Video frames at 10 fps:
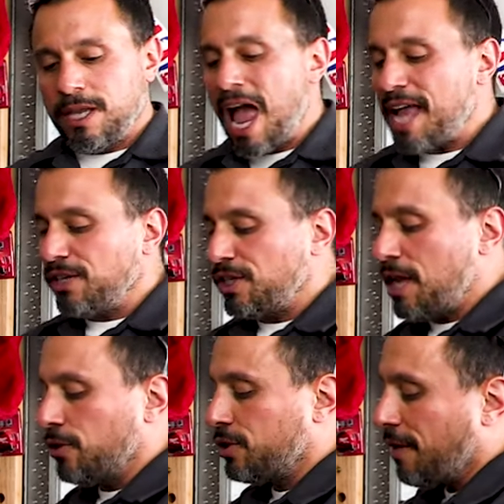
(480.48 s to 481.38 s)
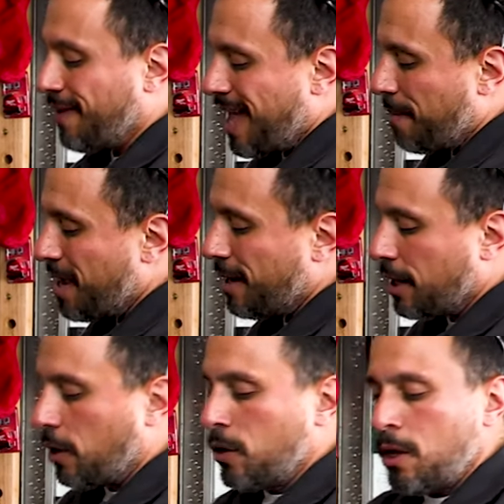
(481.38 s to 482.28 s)
yeah, you say to yourself, ah, man, you
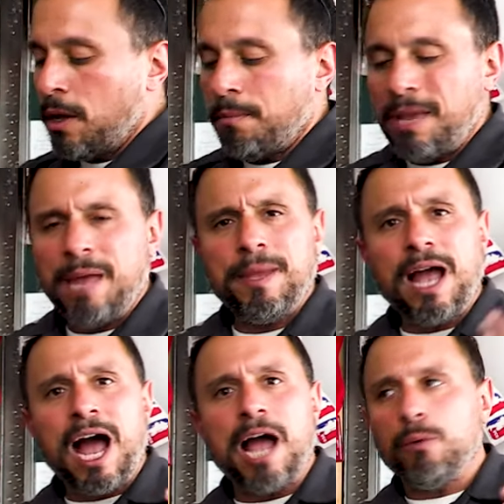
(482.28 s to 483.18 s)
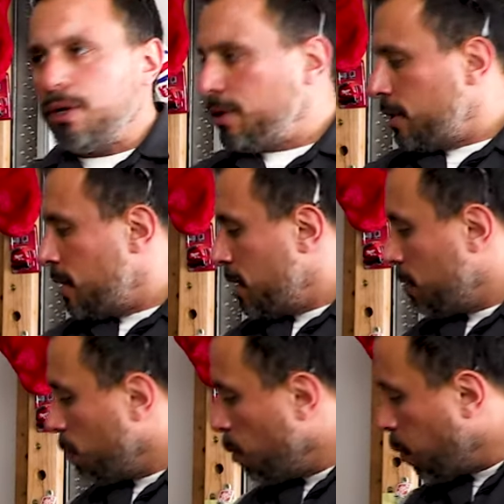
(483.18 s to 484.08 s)
know, maybe I would
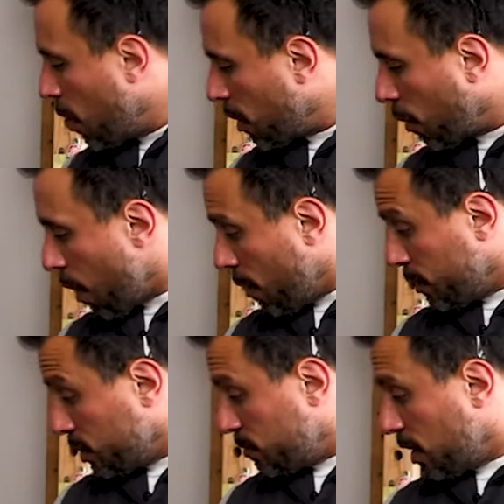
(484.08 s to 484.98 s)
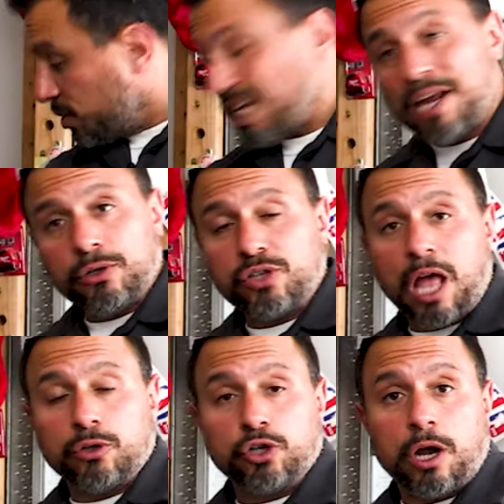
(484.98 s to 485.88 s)
want a, a, a standard
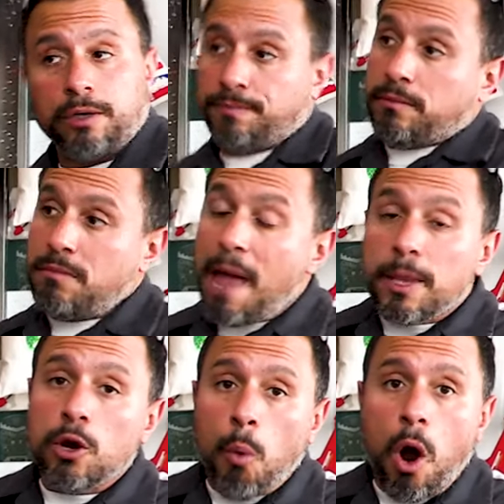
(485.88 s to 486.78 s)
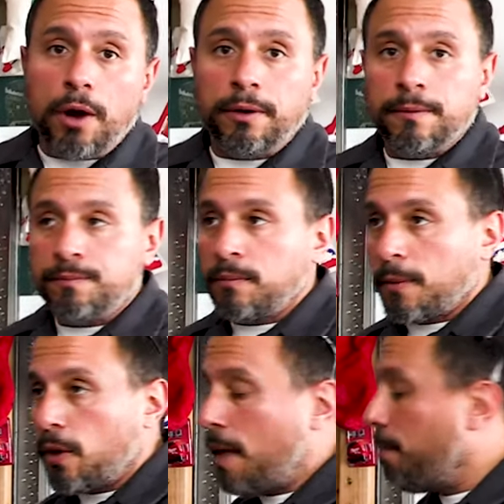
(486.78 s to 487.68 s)
style chuck. Maybe you would.
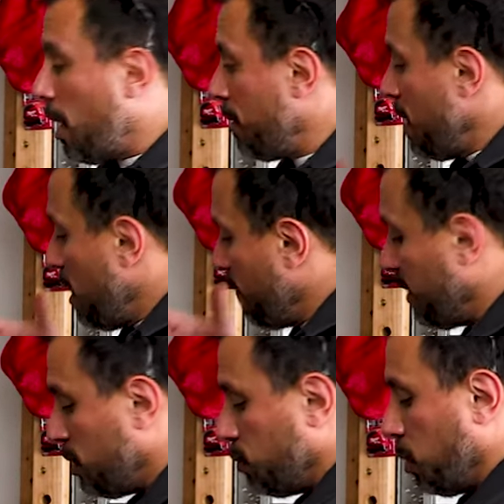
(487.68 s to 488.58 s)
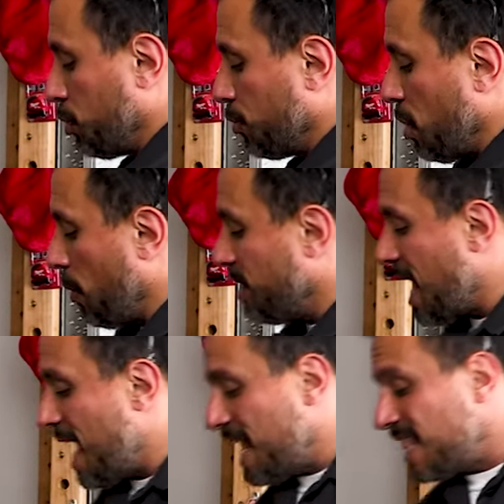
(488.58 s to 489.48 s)
Okay, but if this is what you're doing
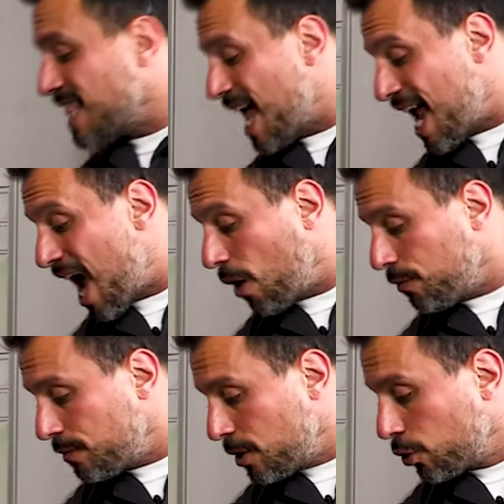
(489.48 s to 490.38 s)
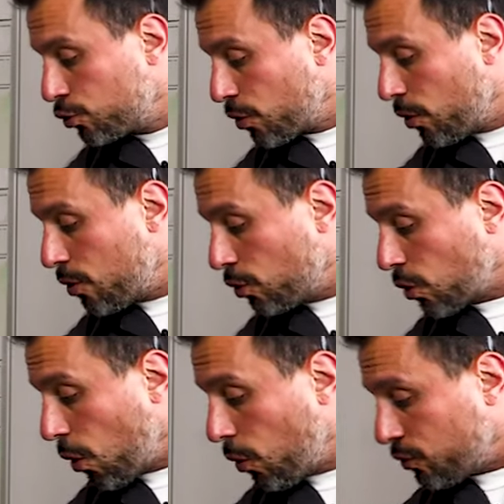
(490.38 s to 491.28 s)
day in, day out, and you're drilling those
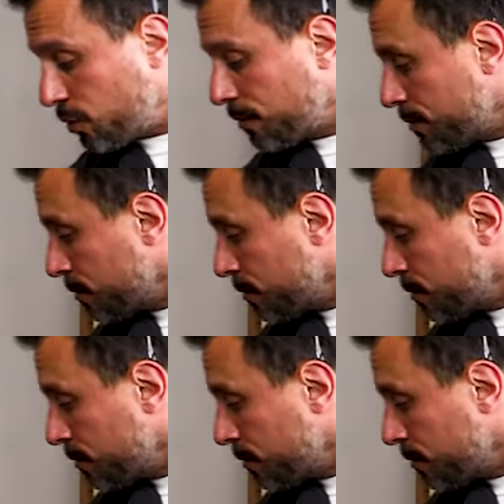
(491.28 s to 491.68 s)
holes,